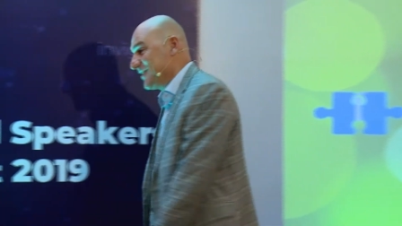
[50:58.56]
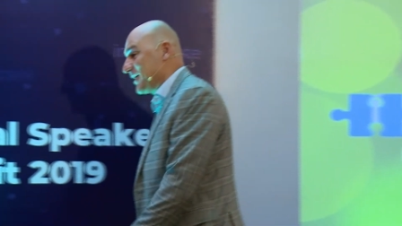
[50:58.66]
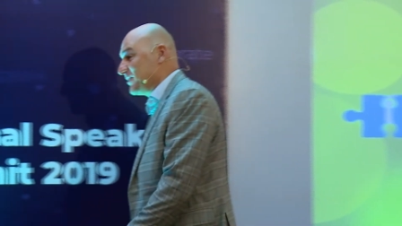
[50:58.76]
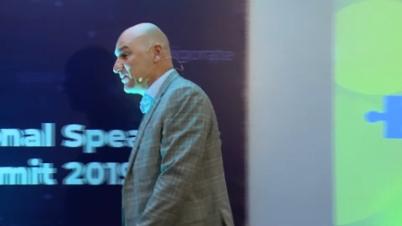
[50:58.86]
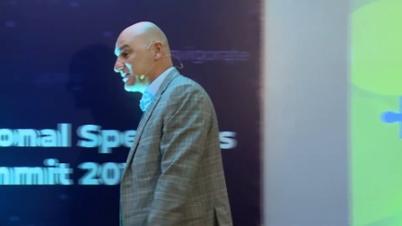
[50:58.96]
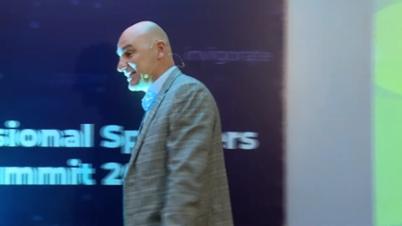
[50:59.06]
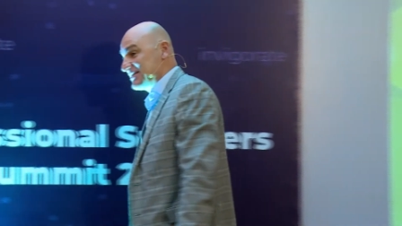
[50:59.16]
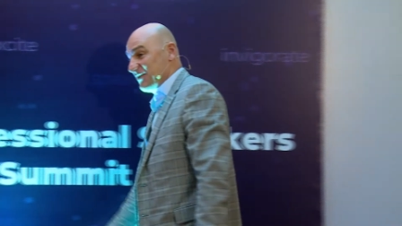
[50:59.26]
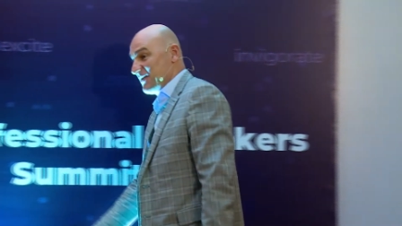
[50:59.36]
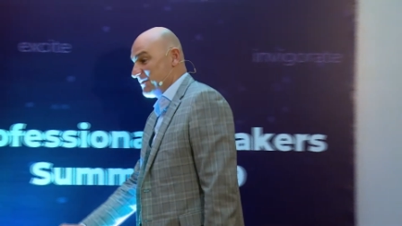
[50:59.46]
you can use
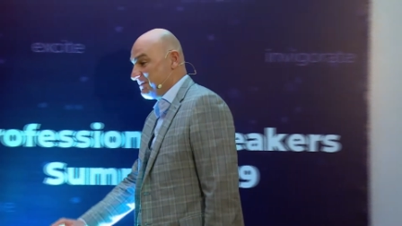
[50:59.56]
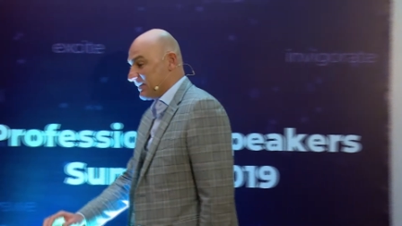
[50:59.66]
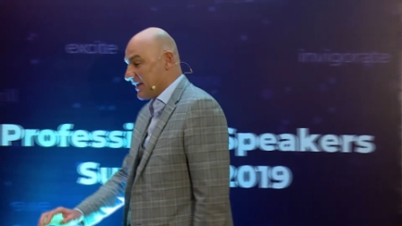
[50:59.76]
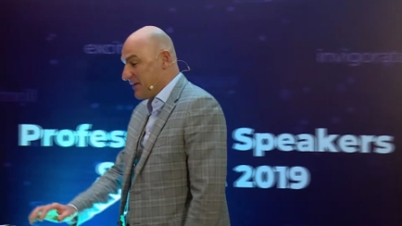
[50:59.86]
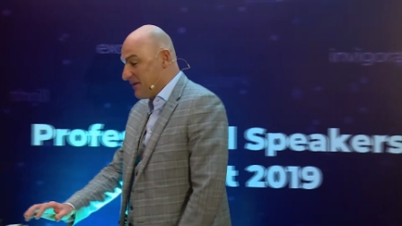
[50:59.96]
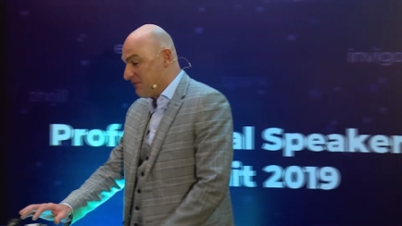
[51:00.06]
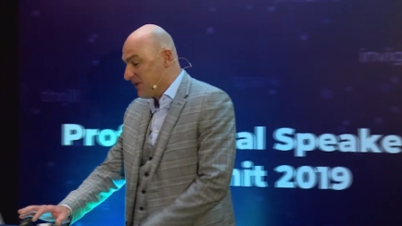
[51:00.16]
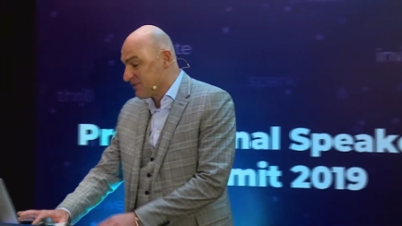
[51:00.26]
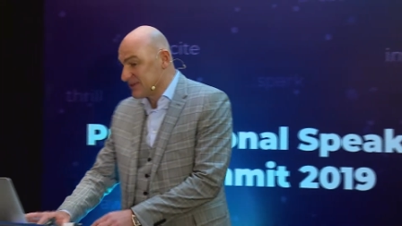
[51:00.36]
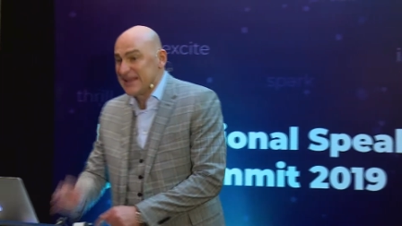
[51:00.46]
this
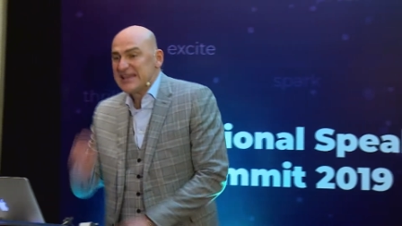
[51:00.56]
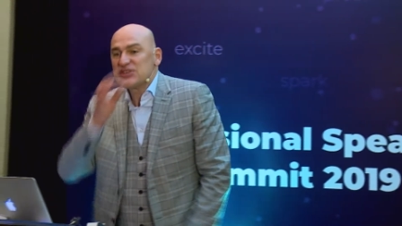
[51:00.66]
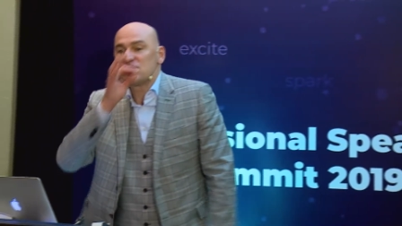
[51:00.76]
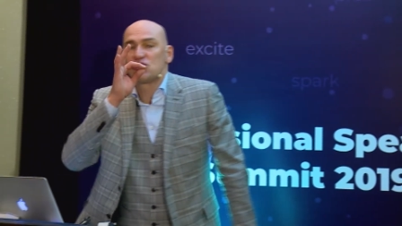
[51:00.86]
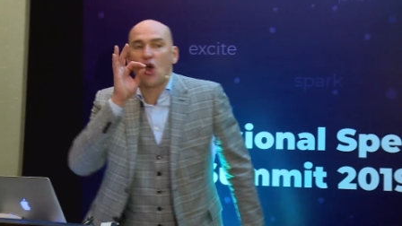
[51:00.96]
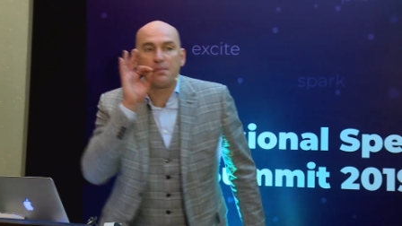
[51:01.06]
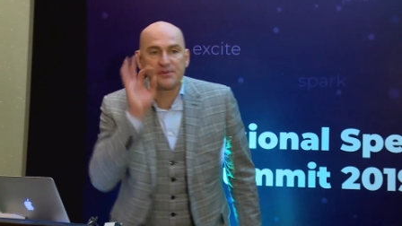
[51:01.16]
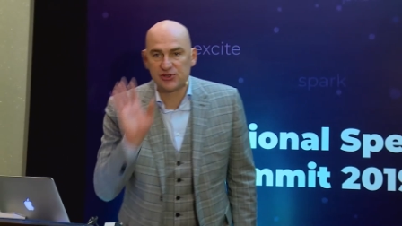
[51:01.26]
fifth top